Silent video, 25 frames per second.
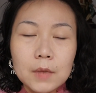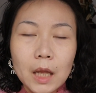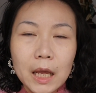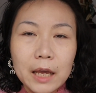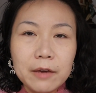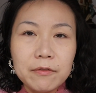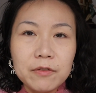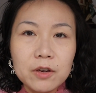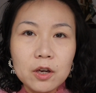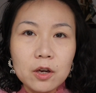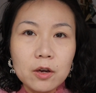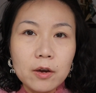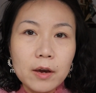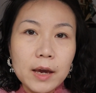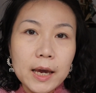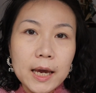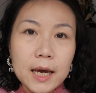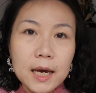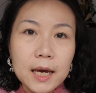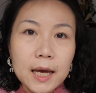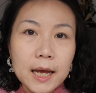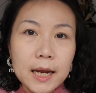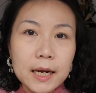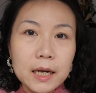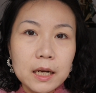If you
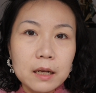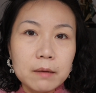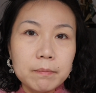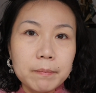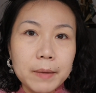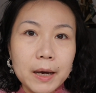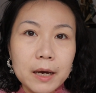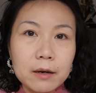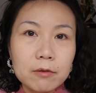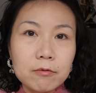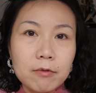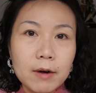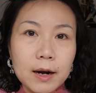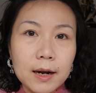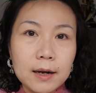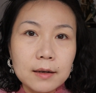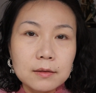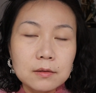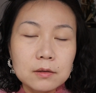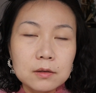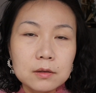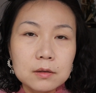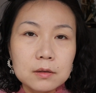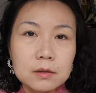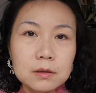hear any
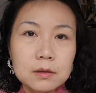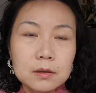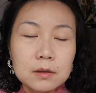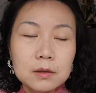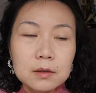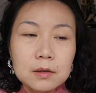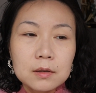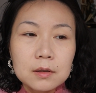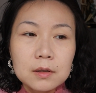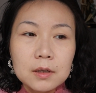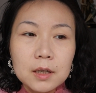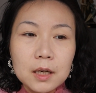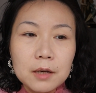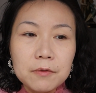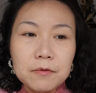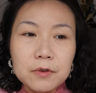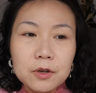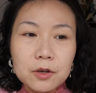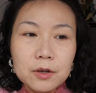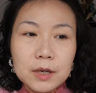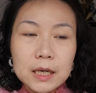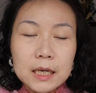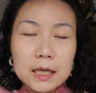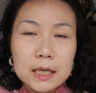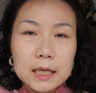background, if
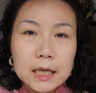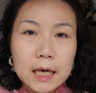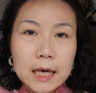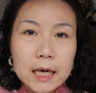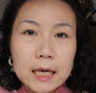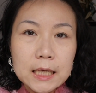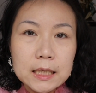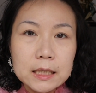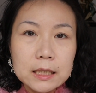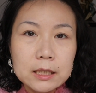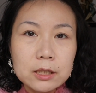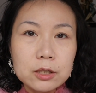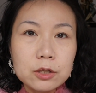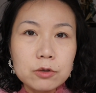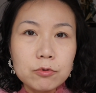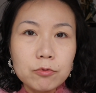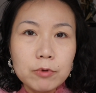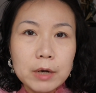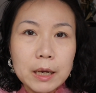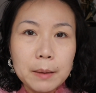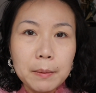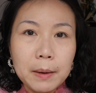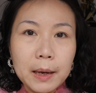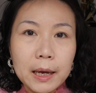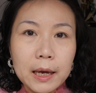you hear kids
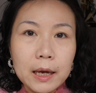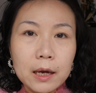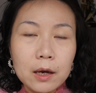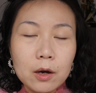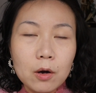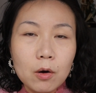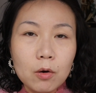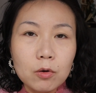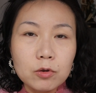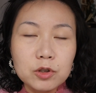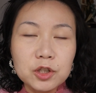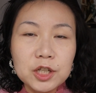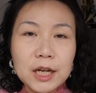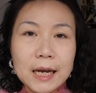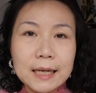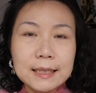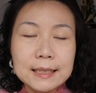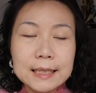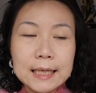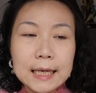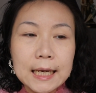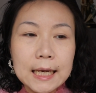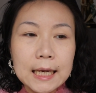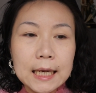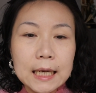screaming or
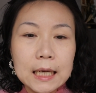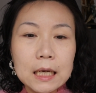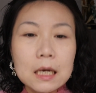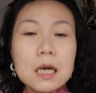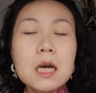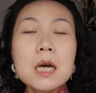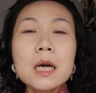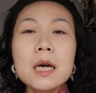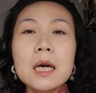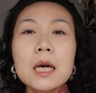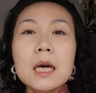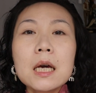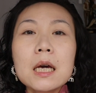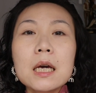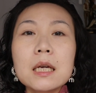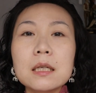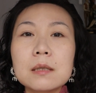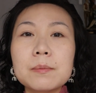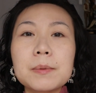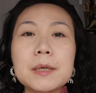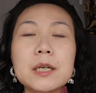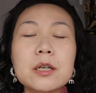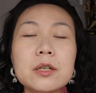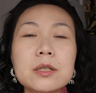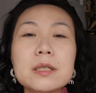chatting,
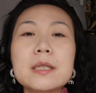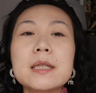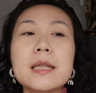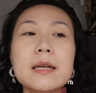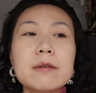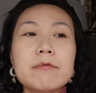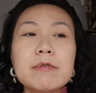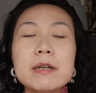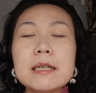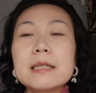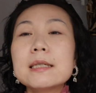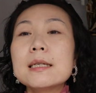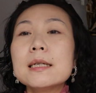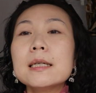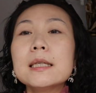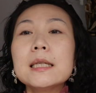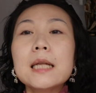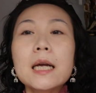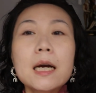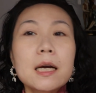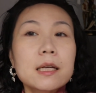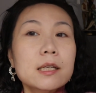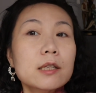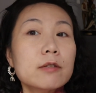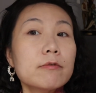it's because there is a
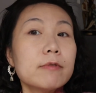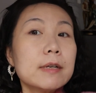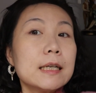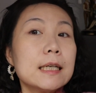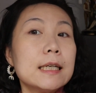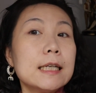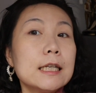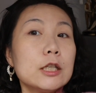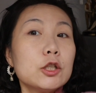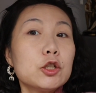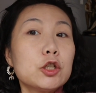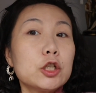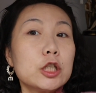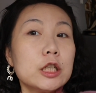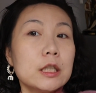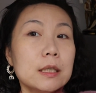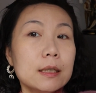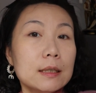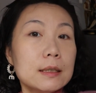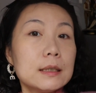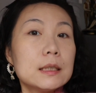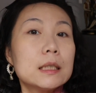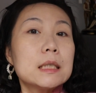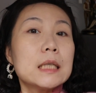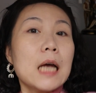nursery
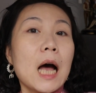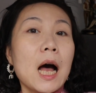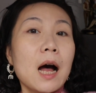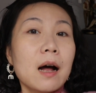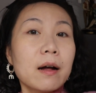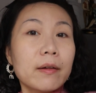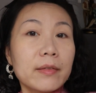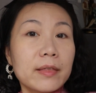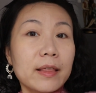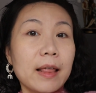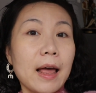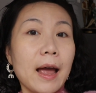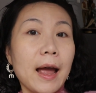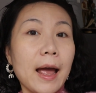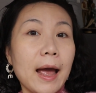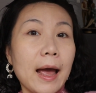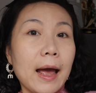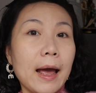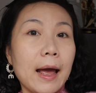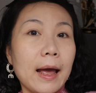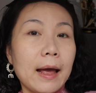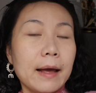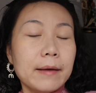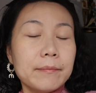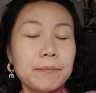literally down
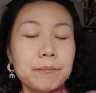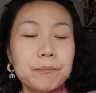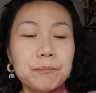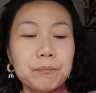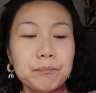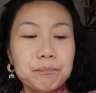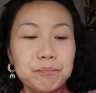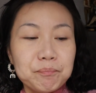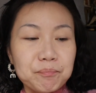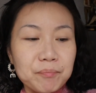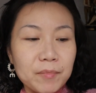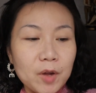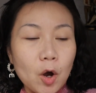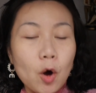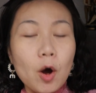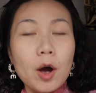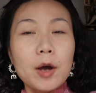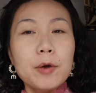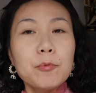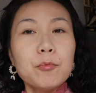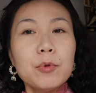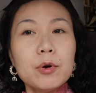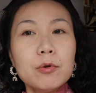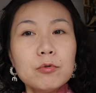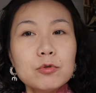there.
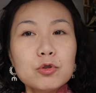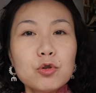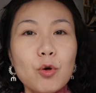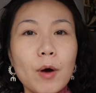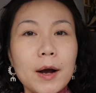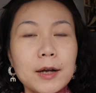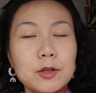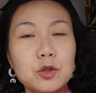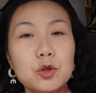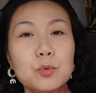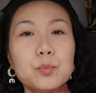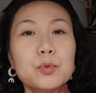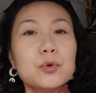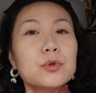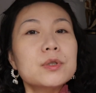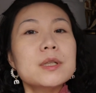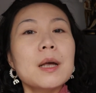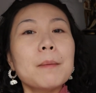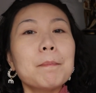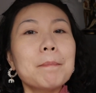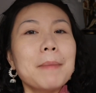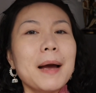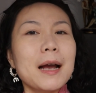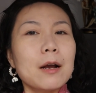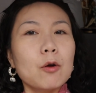I will try to put
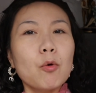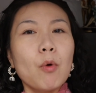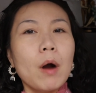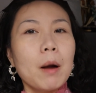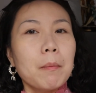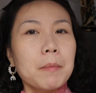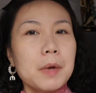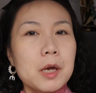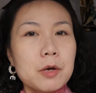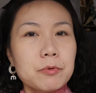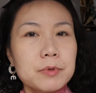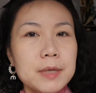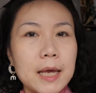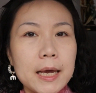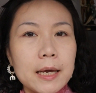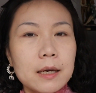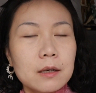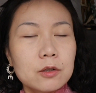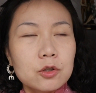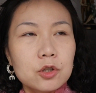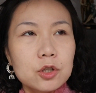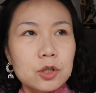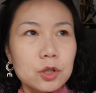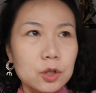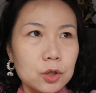some background
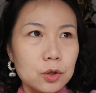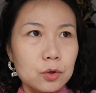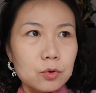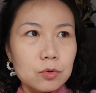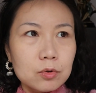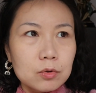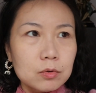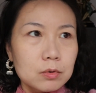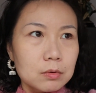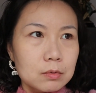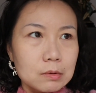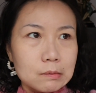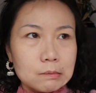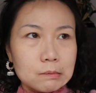music to